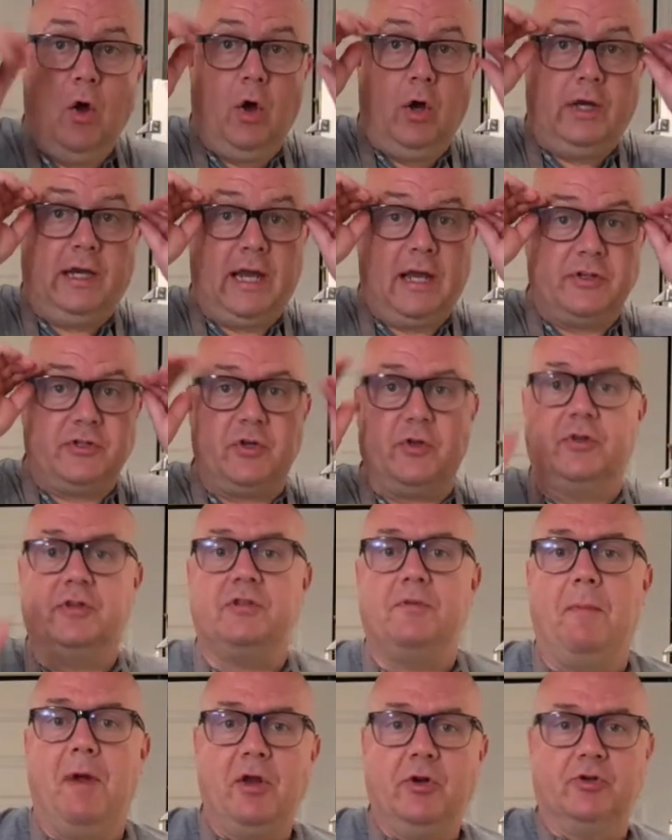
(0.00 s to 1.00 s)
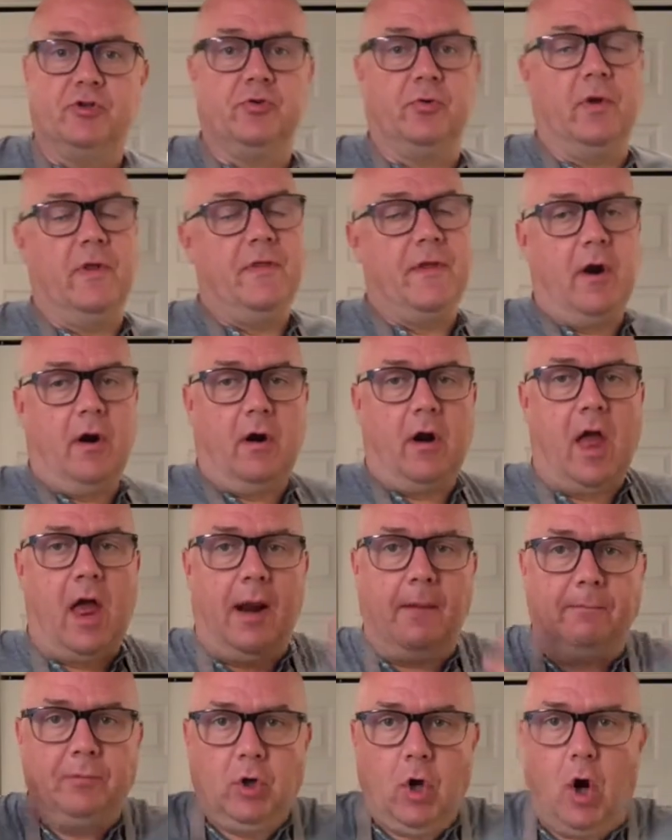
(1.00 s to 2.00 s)
Okay, so the tomatoes are in there, and
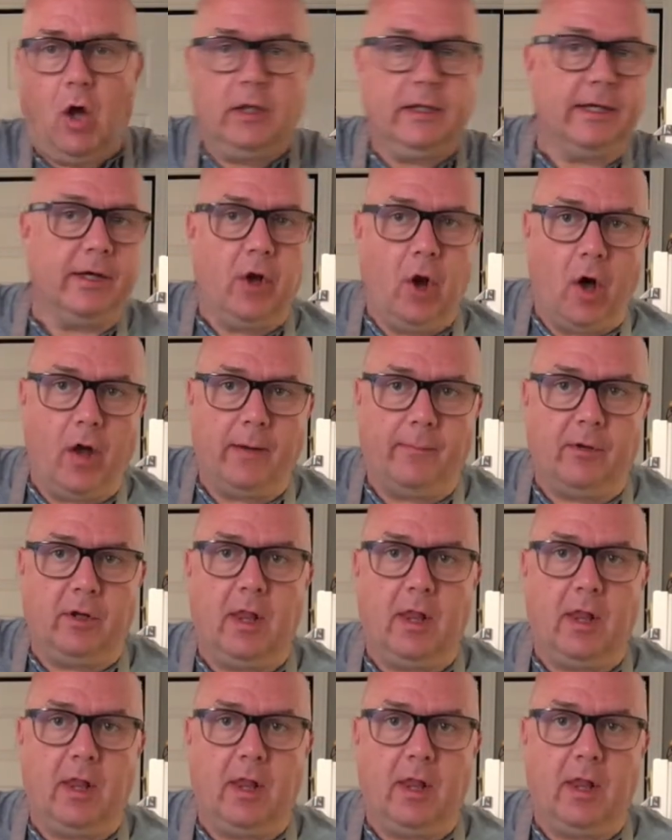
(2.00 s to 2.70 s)
I'm calling an audible.